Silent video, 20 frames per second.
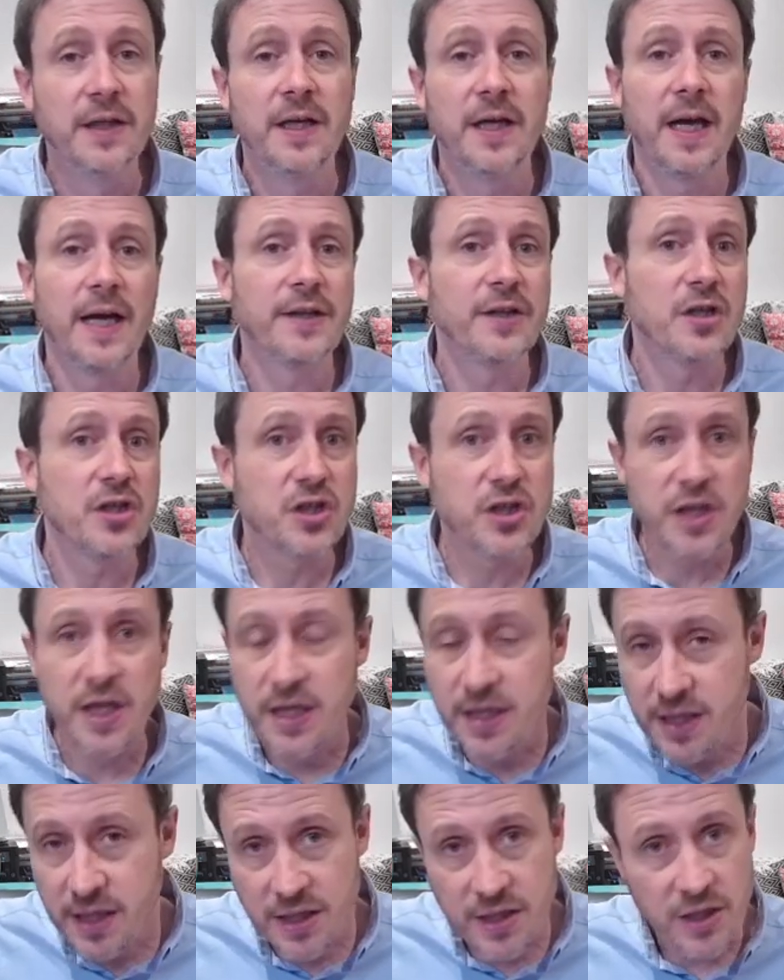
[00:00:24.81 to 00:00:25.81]
and that
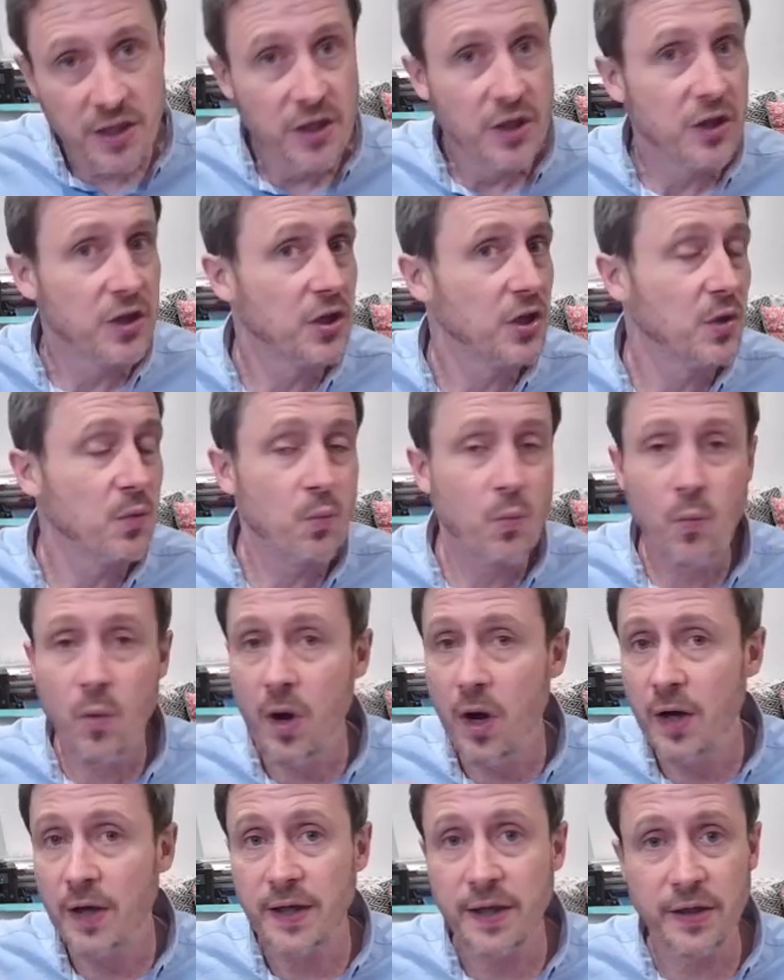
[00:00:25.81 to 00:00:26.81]
Jesus can
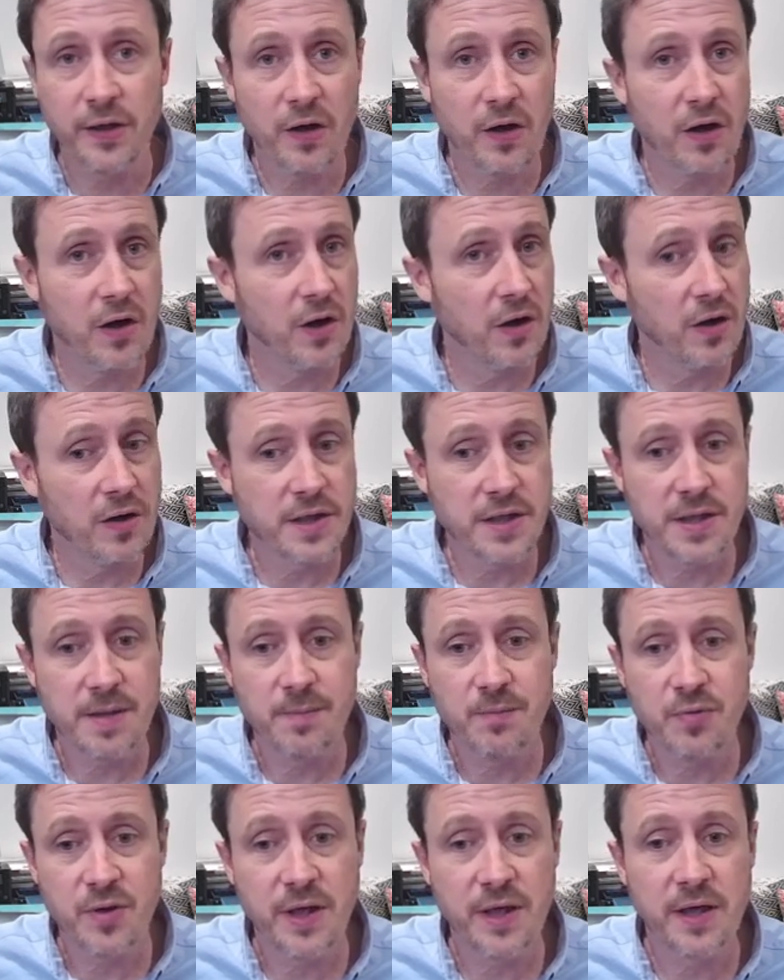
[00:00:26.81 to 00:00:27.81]
work in our hearts and
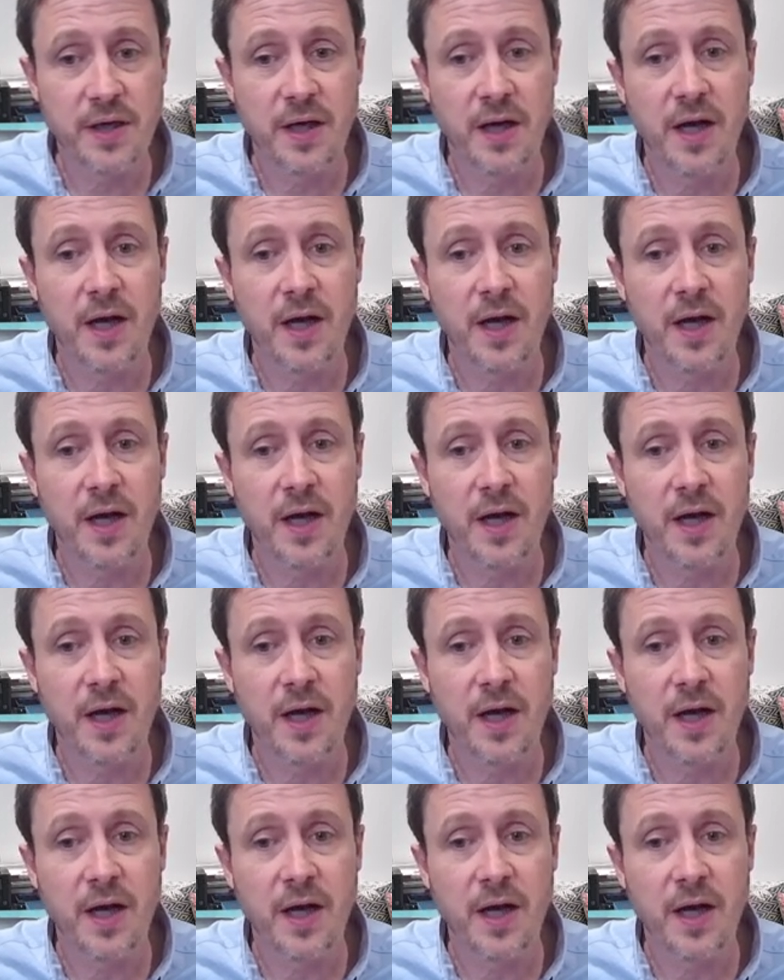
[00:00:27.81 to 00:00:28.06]
bring